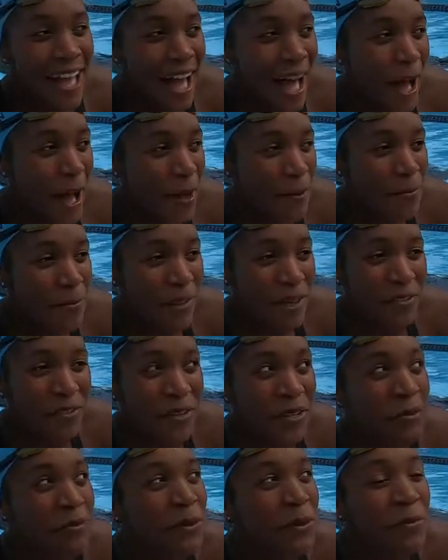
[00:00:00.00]
Um, I've
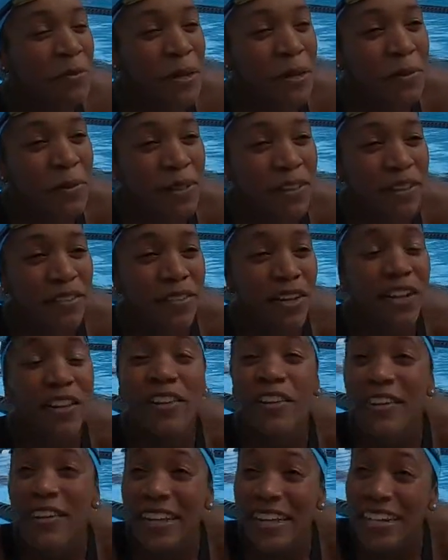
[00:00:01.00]
seen more people of
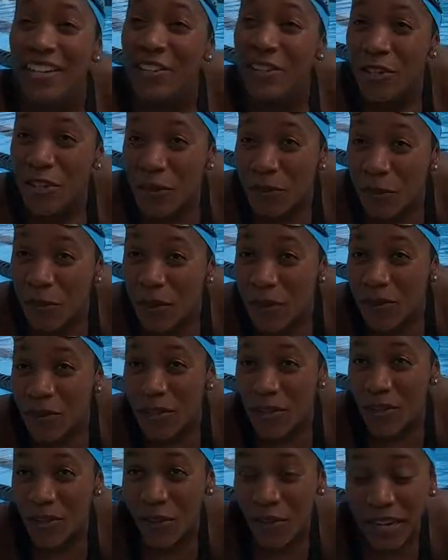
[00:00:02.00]
color get into the sport,
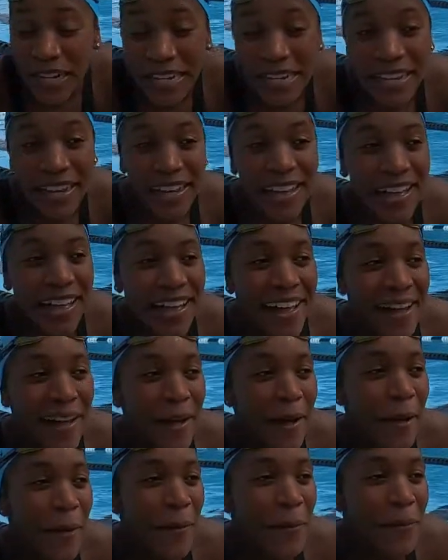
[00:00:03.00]
which is great.
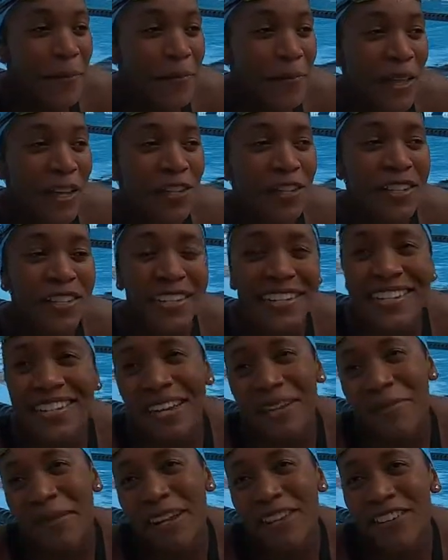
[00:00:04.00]
Um, and just
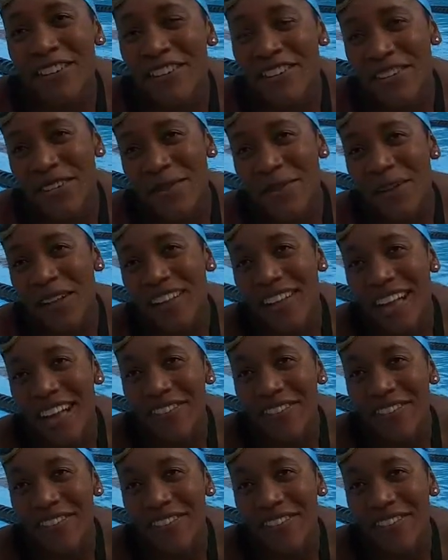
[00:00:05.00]
excite my country as well.